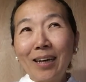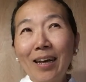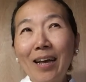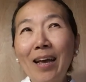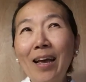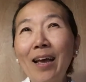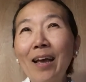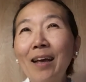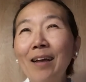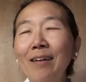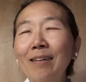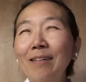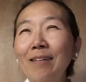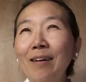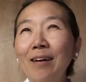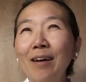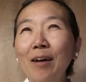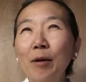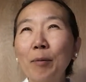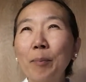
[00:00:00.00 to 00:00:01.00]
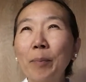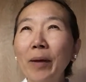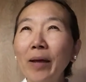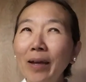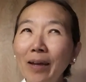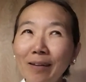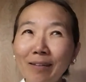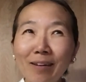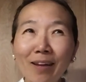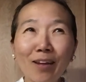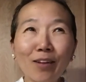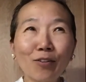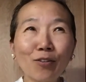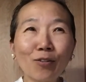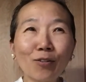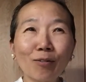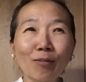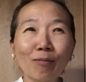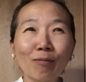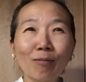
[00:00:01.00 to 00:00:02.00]
and pay
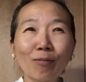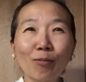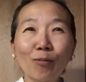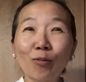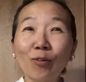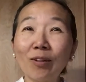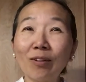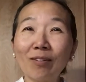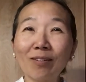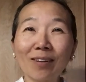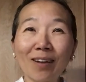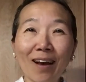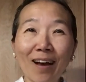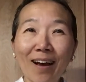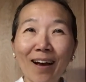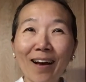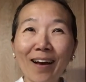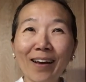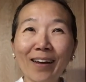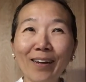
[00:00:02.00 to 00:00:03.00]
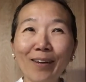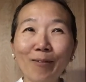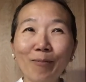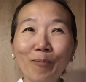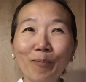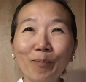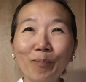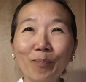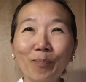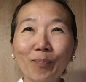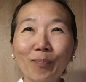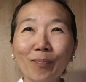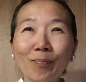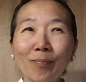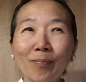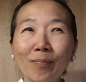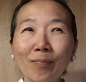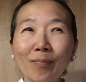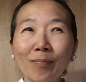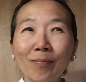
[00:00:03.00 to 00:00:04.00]
attention to the sky,
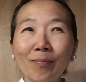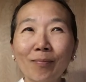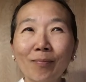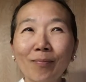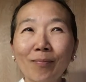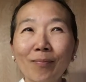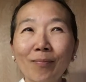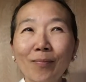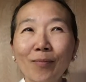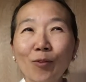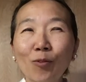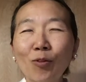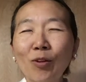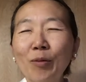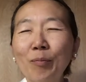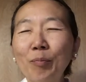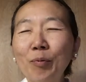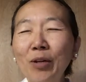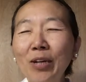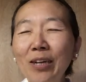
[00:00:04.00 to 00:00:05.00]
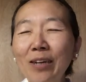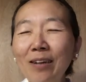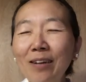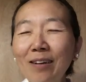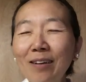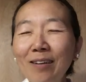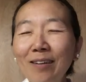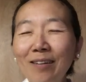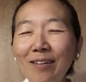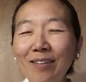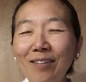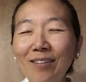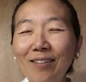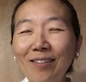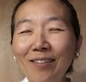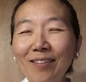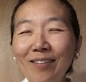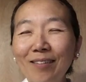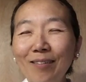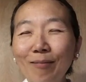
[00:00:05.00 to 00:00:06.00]
to the
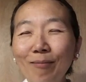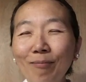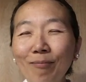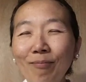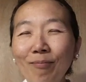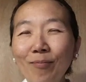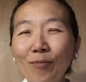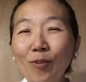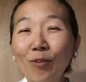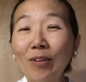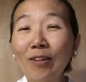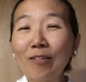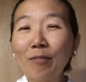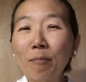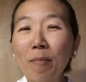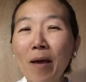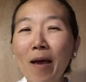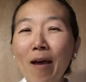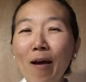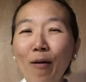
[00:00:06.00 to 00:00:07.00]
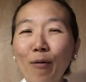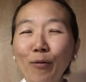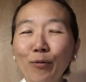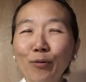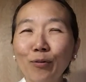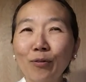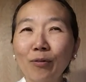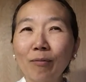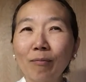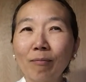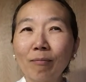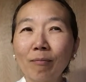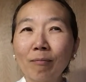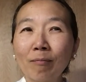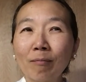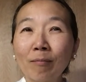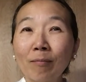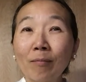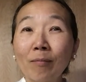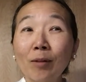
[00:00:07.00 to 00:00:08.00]
breeze, to the smells,
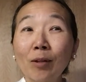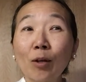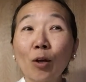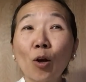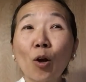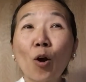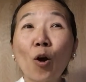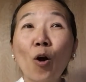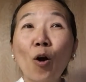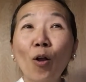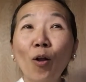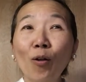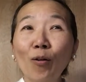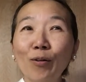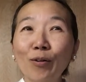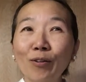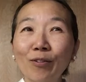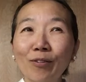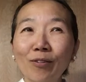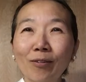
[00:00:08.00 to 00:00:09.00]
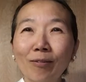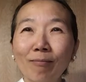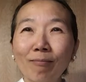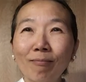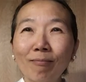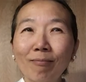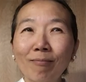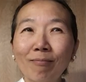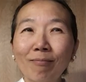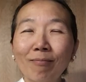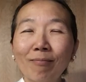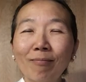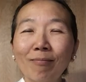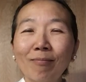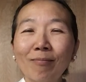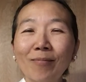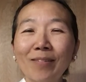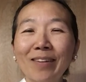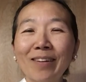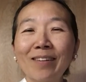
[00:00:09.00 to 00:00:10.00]
colors,
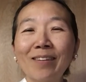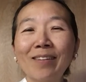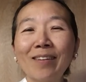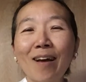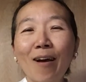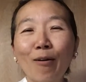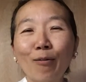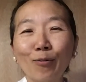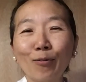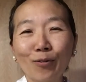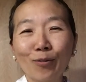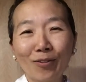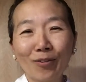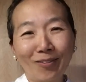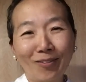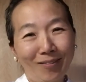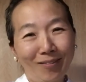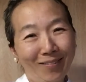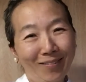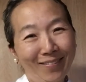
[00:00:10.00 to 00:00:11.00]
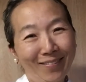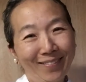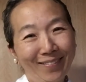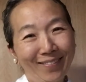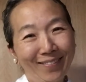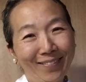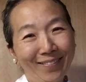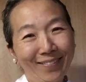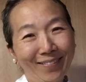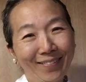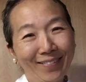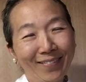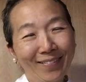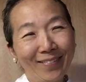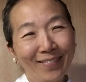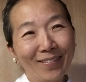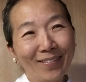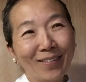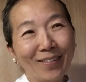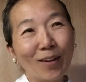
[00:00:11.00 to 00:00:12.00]
the sounds
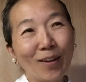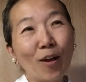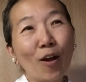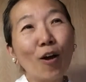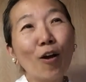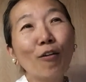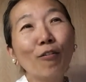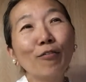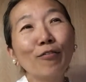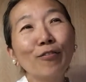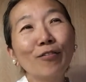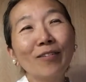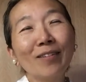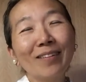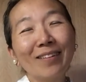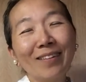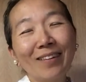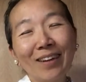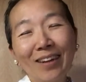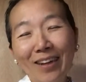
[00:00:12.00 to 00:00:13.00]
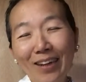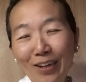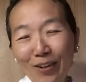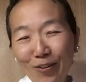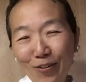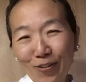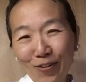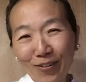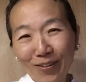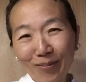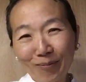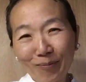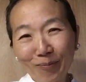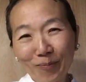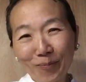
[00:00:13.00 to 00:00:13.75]
of the nature,